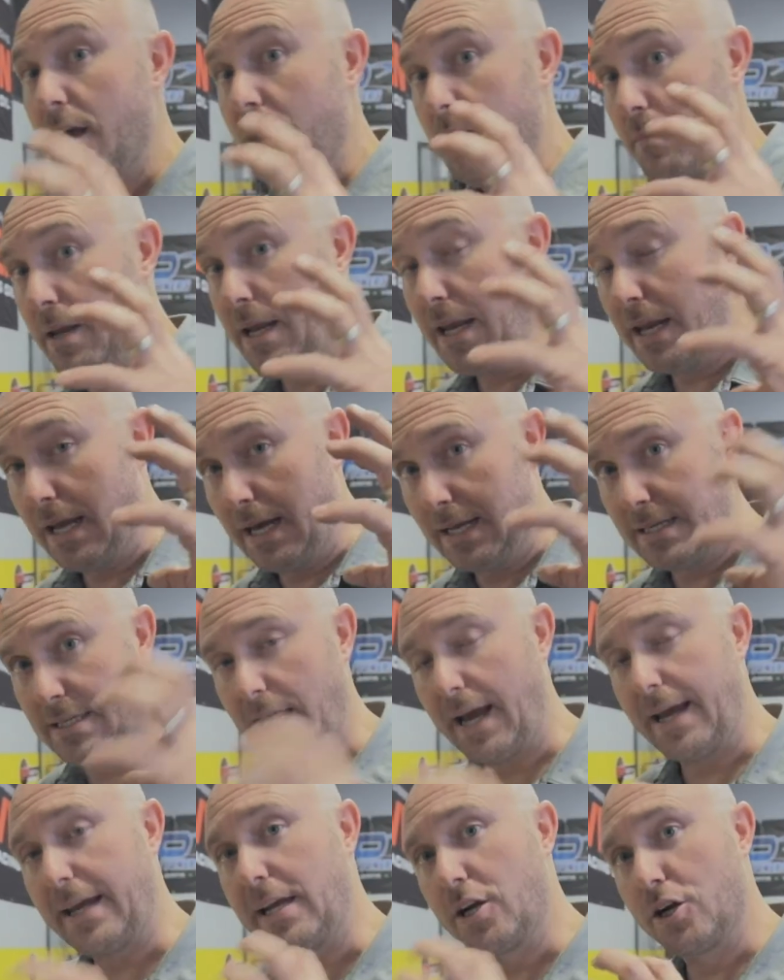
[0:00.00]
meaning a
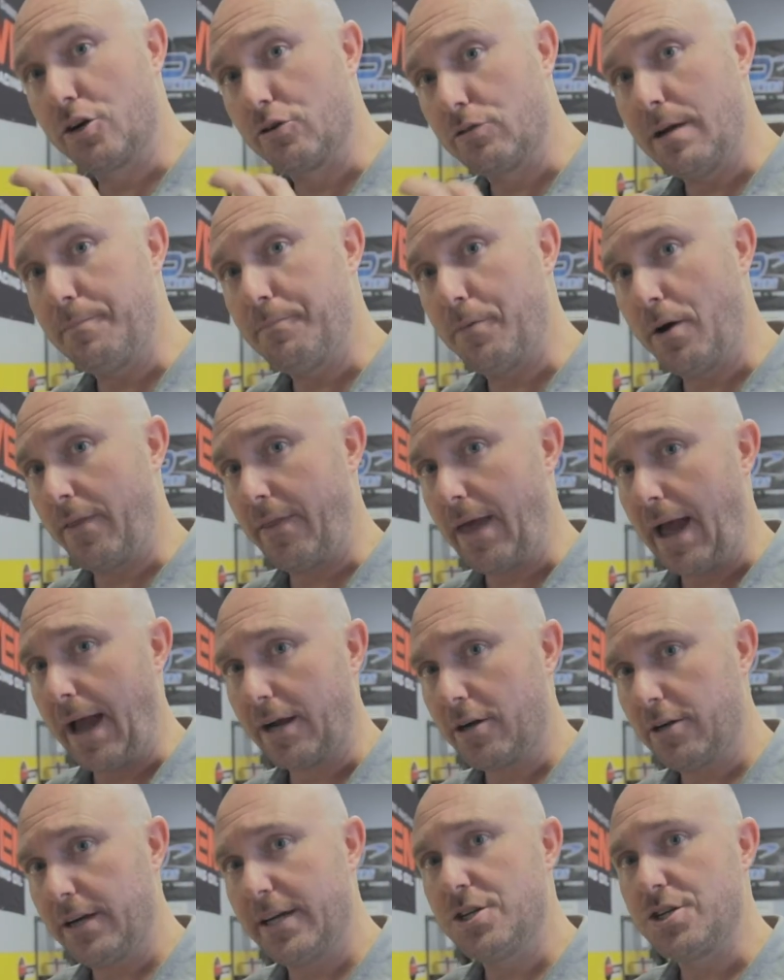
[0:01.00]
tight grip on that
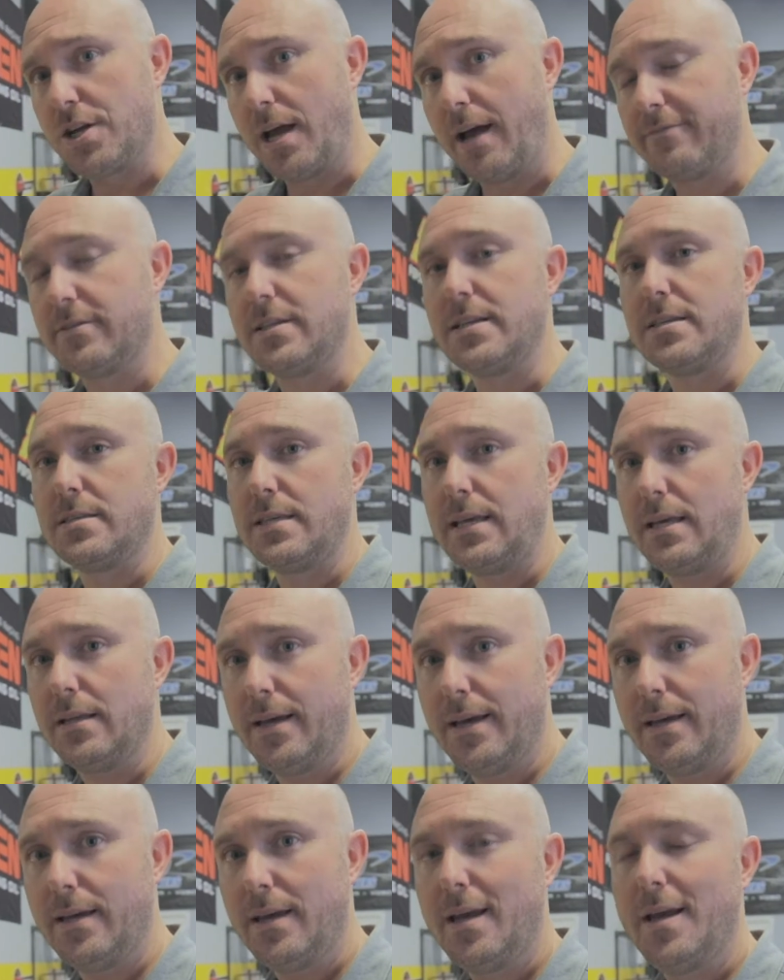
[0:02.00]
crankshaft to seal
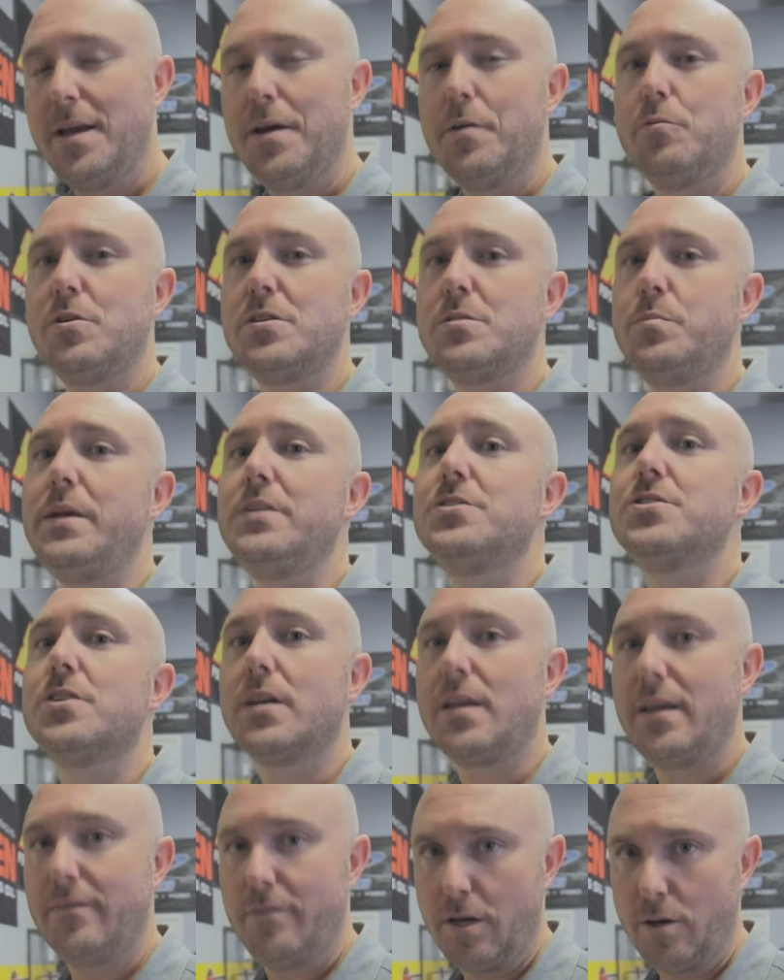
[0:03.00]
it, which means you're
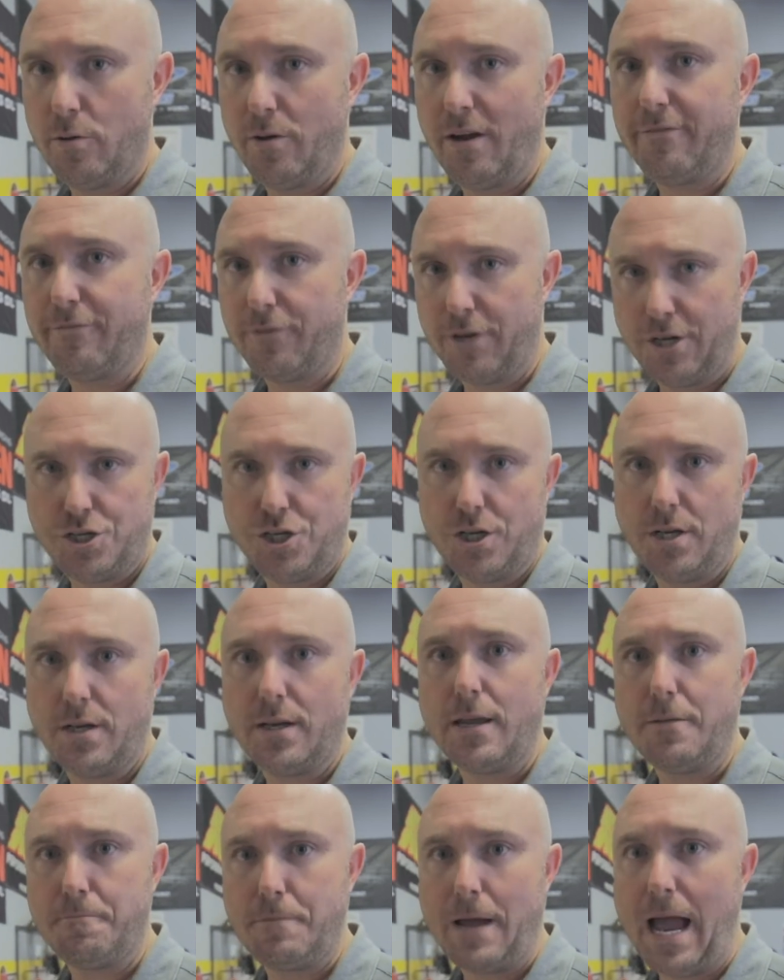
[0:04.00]
giving away friction
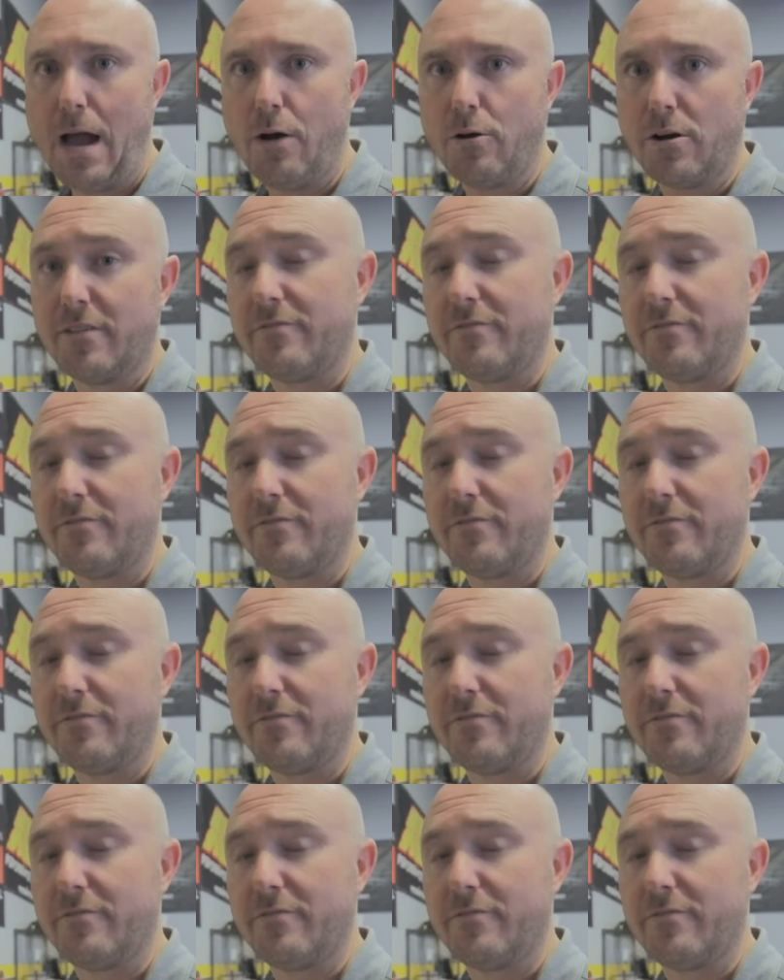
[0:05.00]
and power.